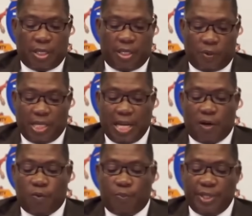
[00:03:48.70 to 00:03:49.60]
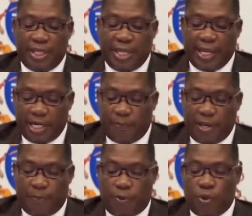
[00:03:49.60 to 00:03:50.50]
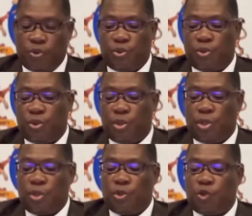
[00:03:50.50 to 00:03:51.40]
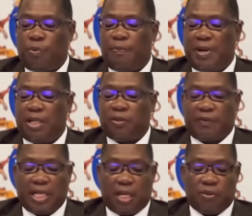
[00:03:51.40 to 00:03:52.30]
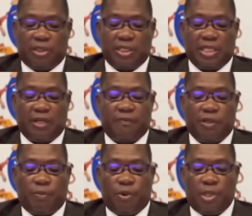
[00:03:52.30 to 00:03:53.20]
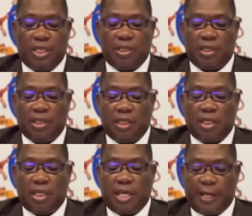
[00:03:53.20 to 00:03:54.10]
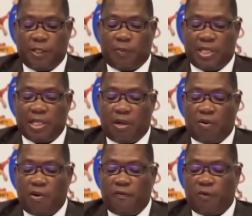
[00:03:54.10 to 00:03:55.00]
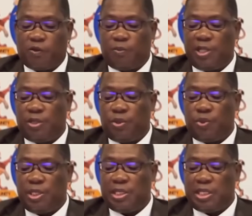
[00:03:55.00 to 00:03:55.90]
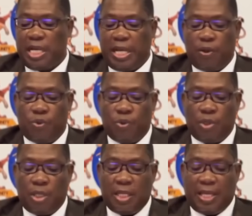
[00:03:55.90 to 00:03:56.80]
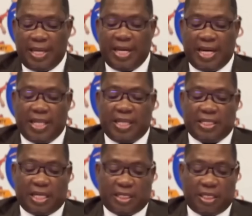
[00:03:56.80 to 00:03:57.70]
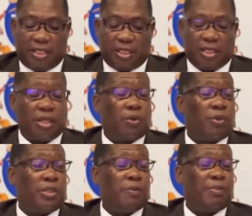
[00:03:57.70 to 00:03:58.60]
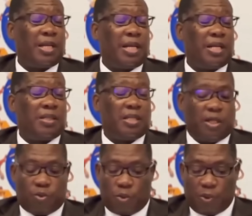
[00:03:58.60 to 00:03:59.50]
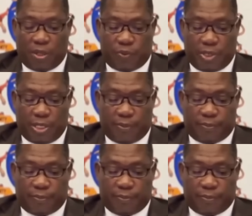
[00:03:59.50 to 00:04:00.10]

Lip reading: They will now be repurposed to be part of the Gauteng Traffic Police and Special Law Enforcement Units, SLEU, and other strategic security partners that will work with them.